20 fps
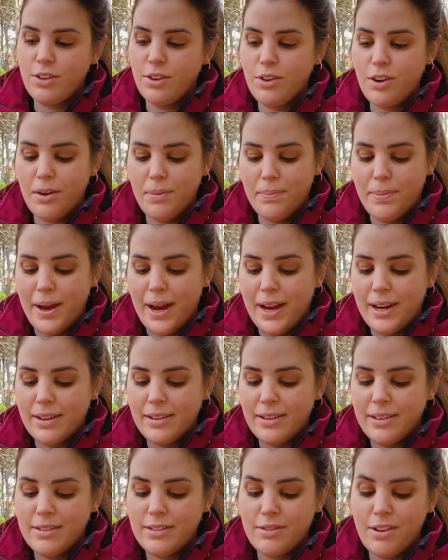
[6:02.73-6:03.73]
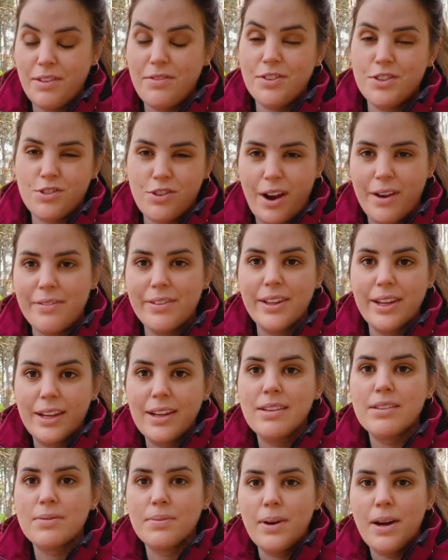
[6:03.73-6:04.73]
compact. It's great for traveling
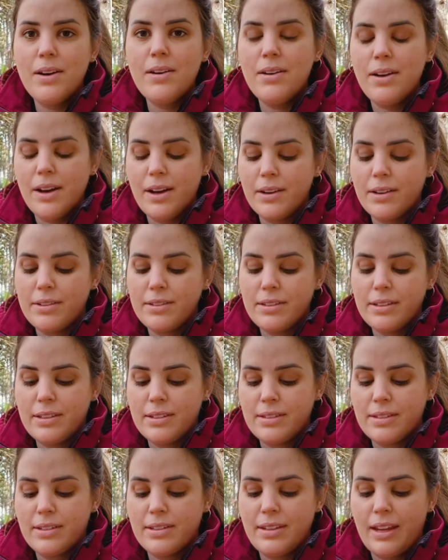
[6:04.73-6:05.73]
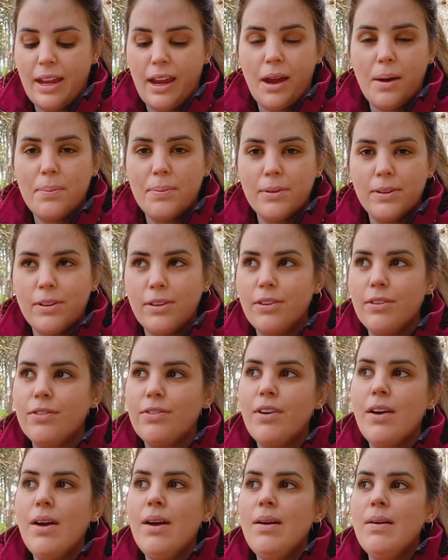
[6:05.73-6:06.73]
as well, because it doesn't take up a lot of
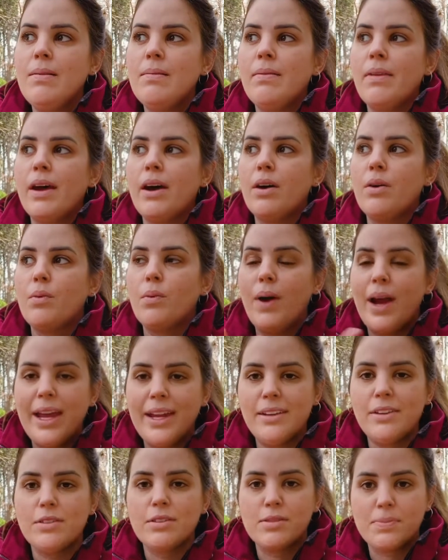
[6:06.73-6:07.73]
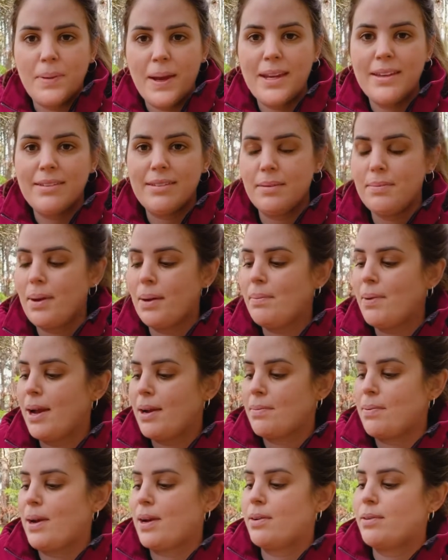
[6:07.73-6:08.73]
weight or space in my
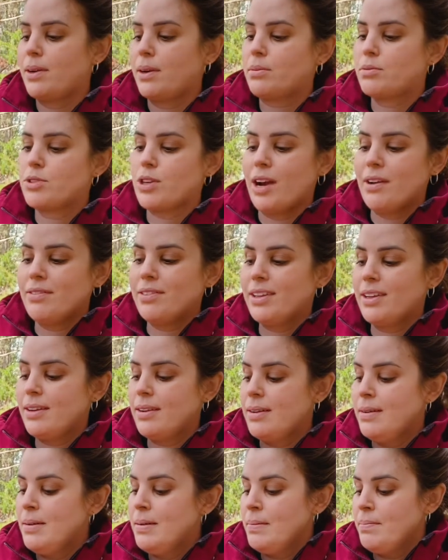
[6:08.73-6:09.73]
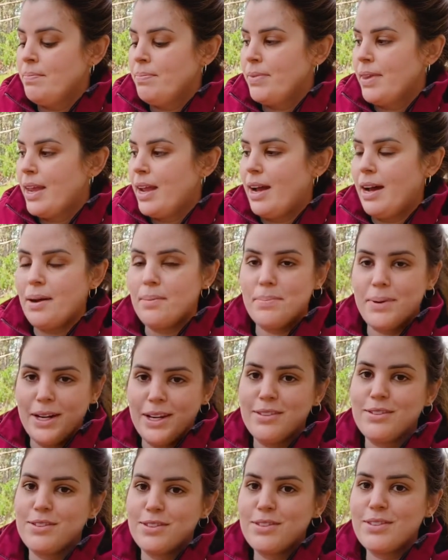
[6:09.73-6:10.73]
backpack when I'm traveling. But
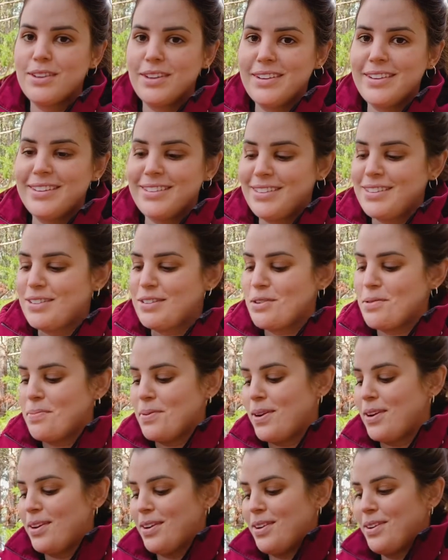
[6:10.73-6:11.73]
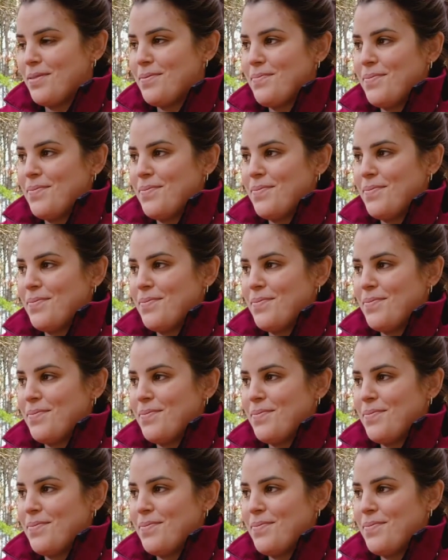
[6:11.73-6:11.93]
it's super,